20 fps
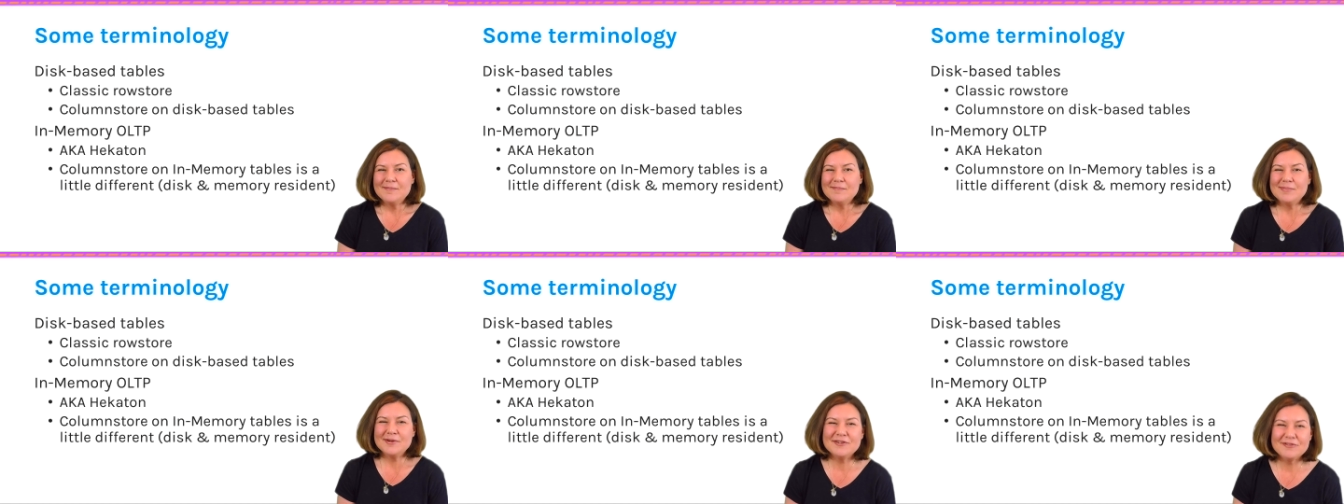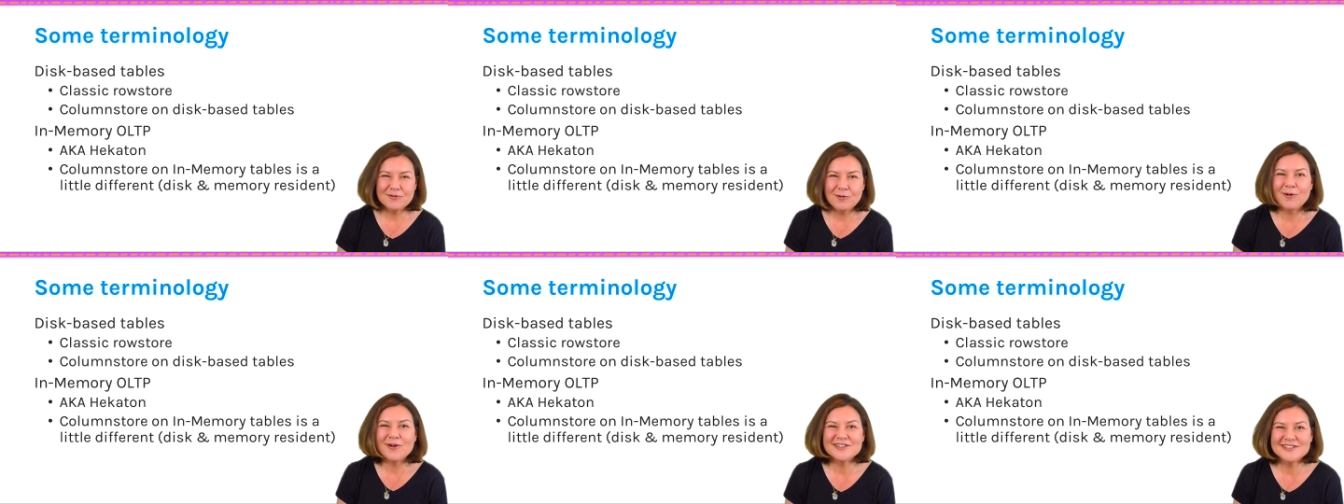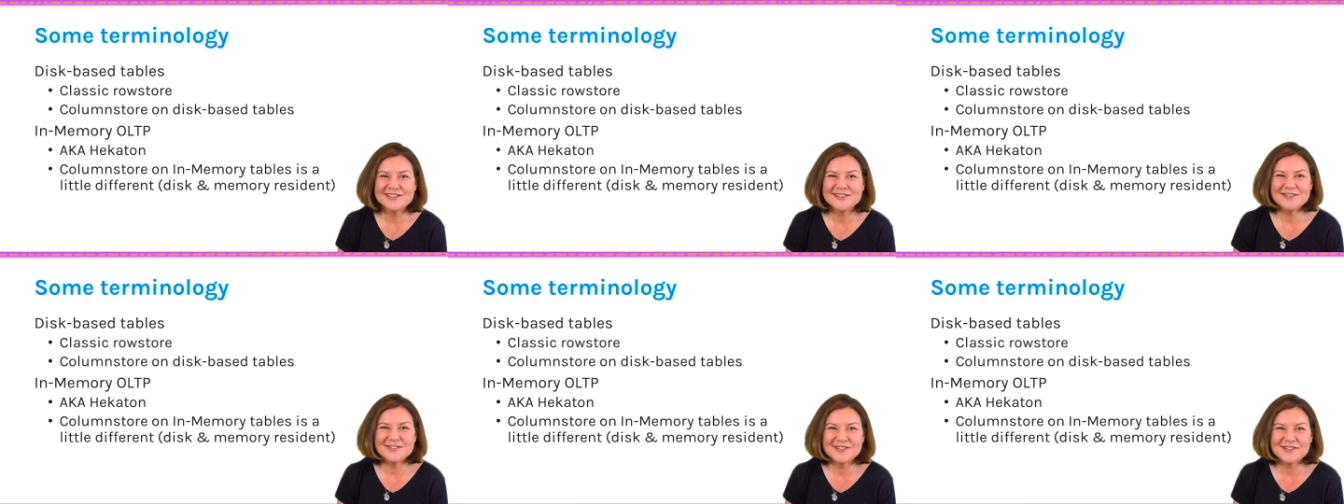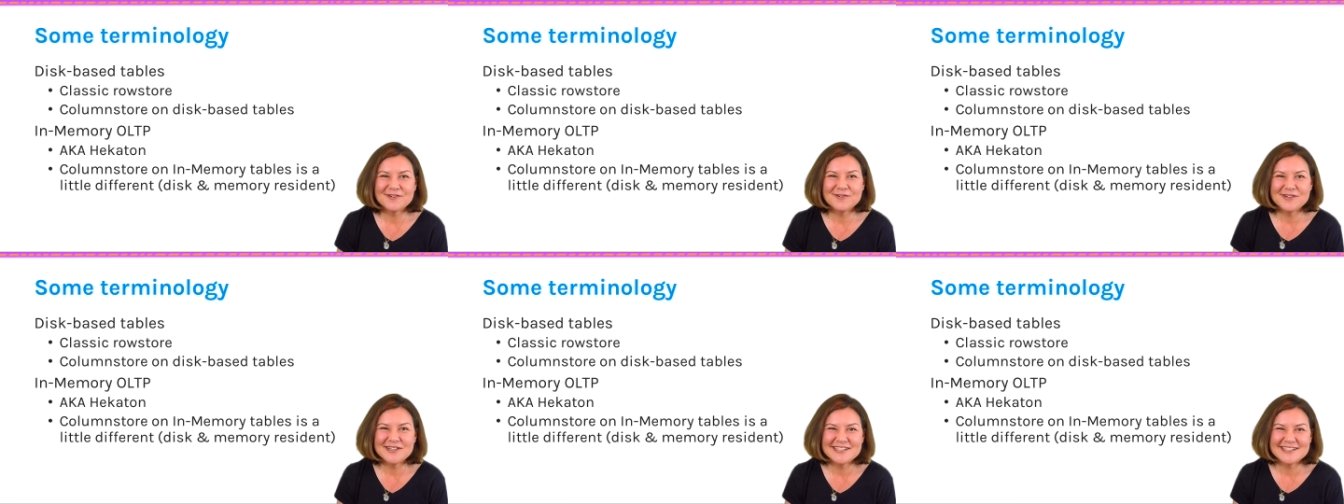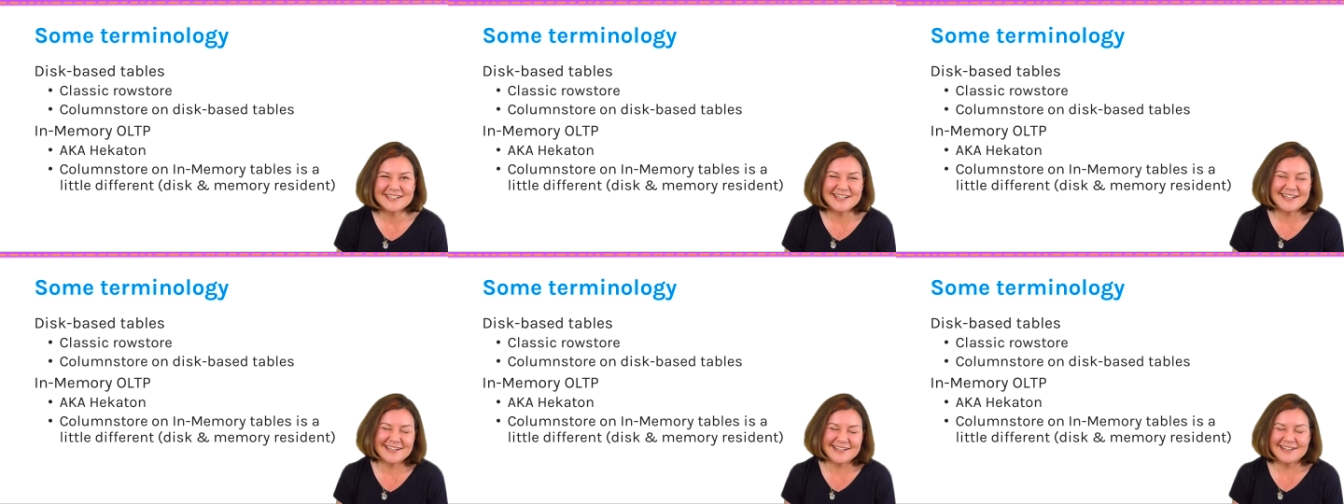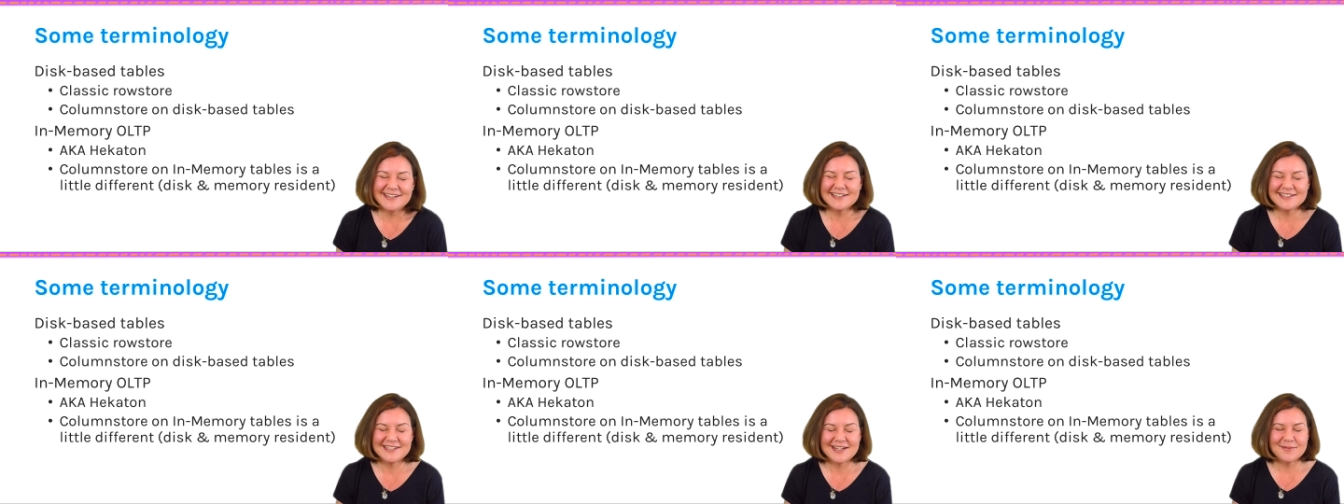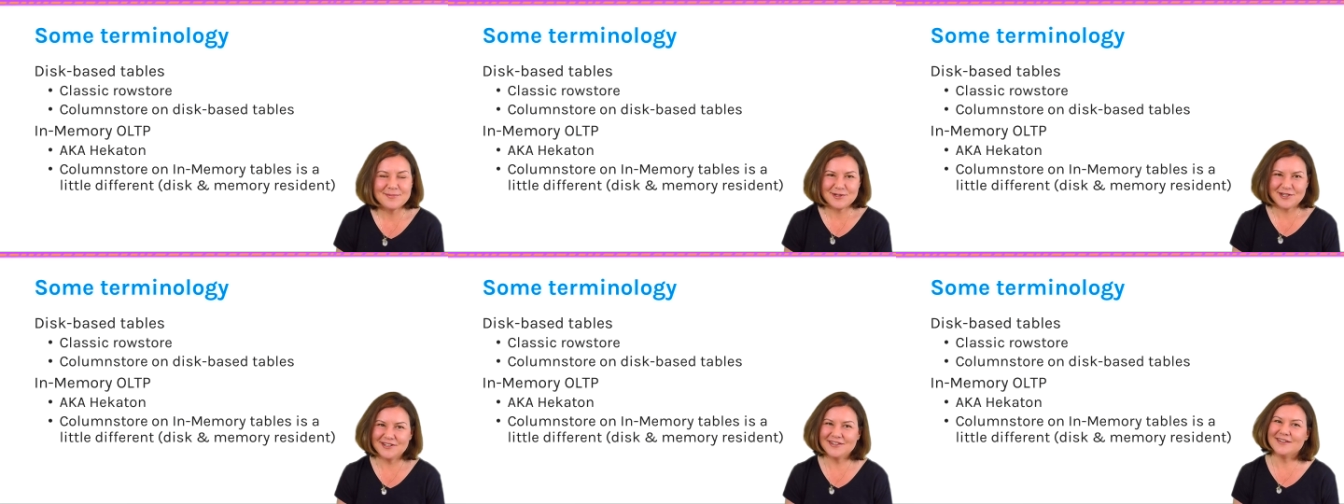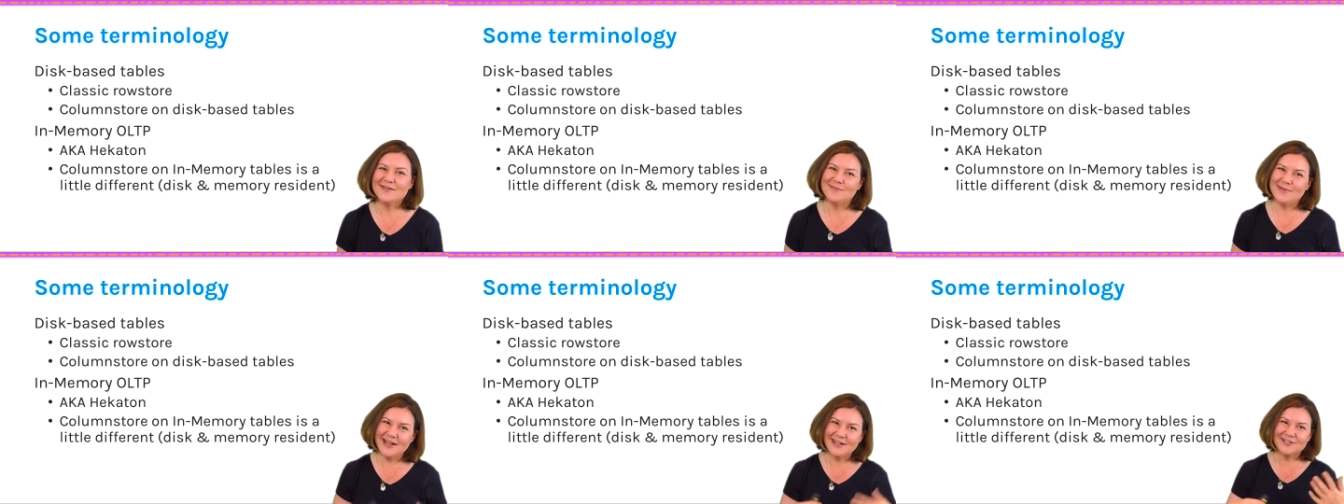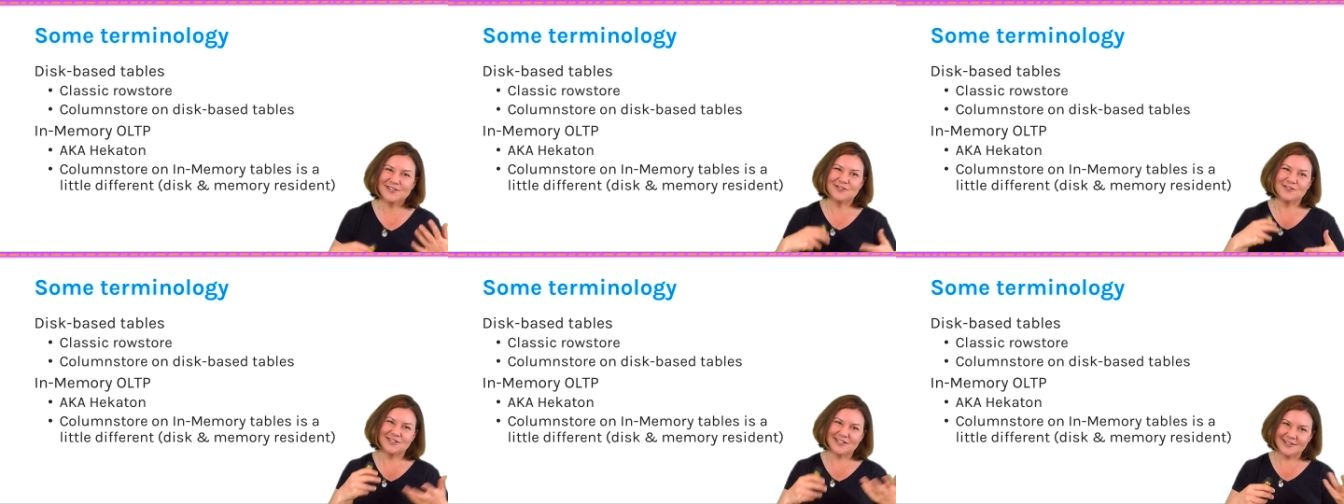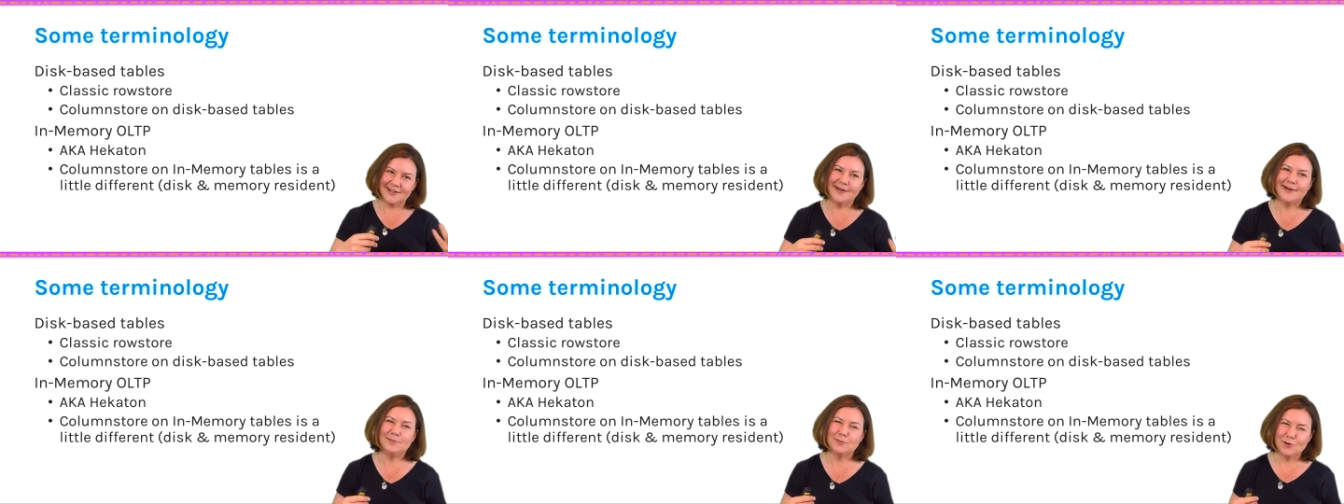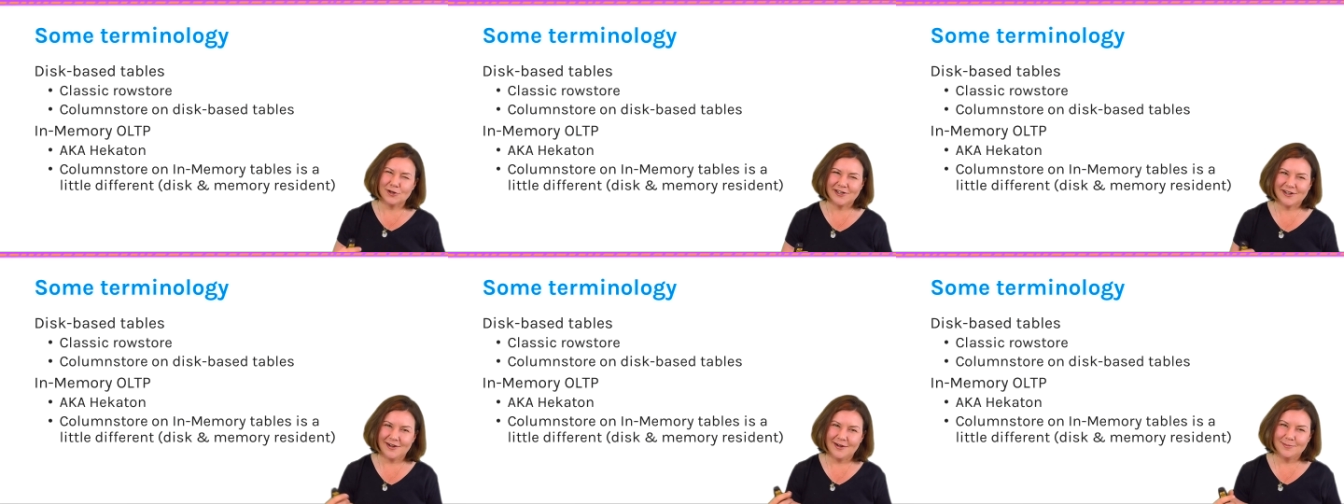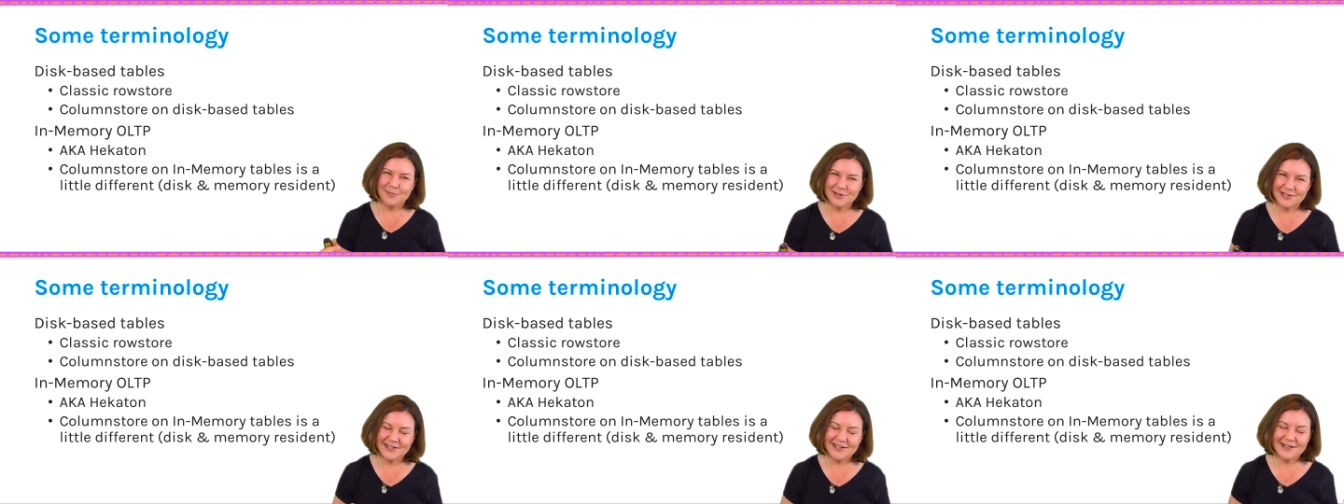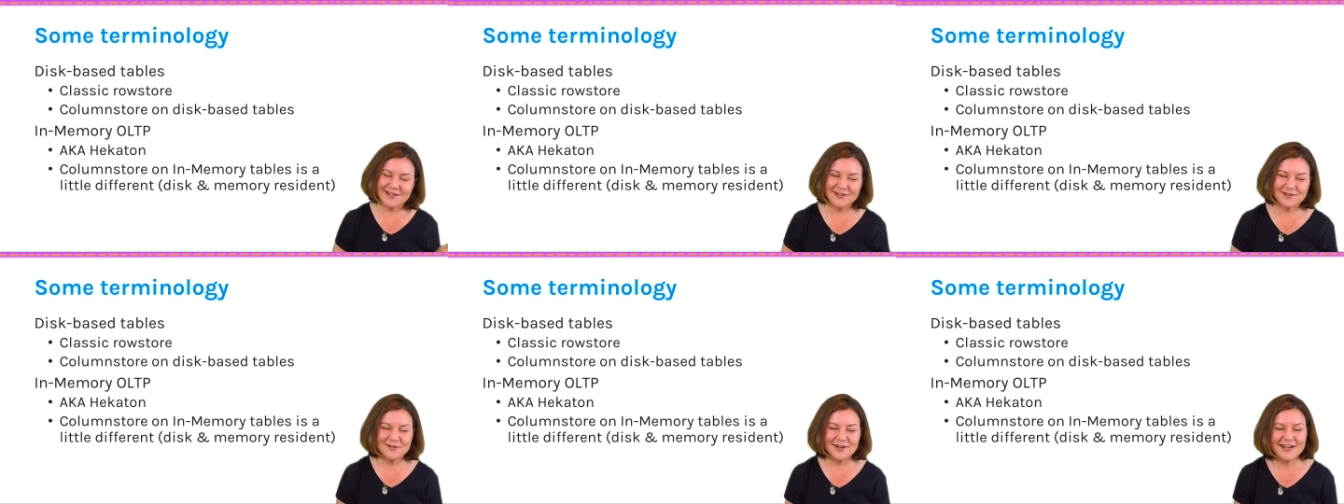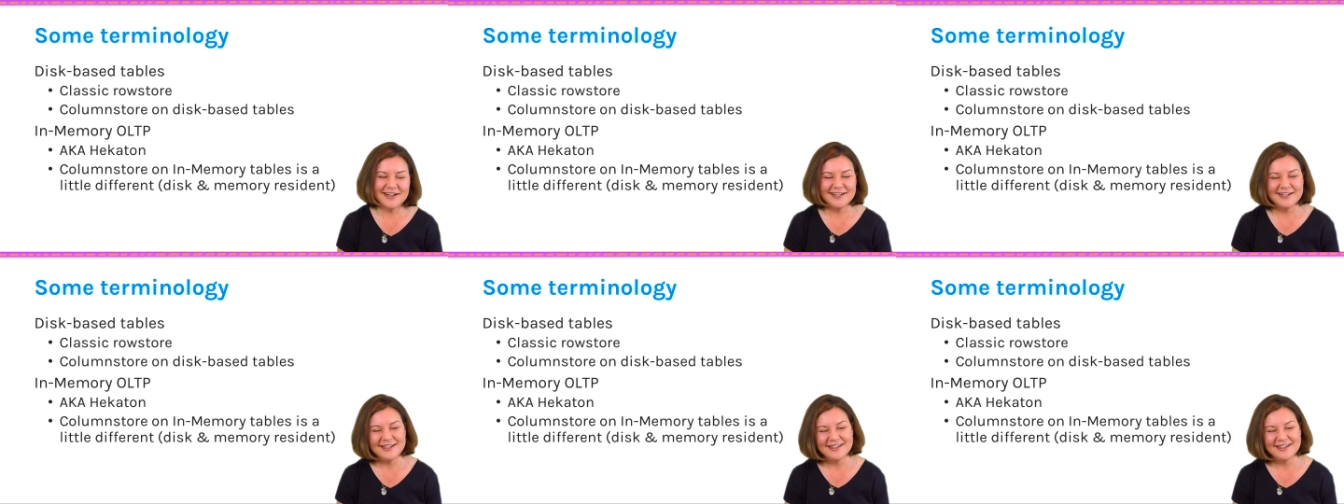but of course, there's always like an exception that makes your slide more complicated, right?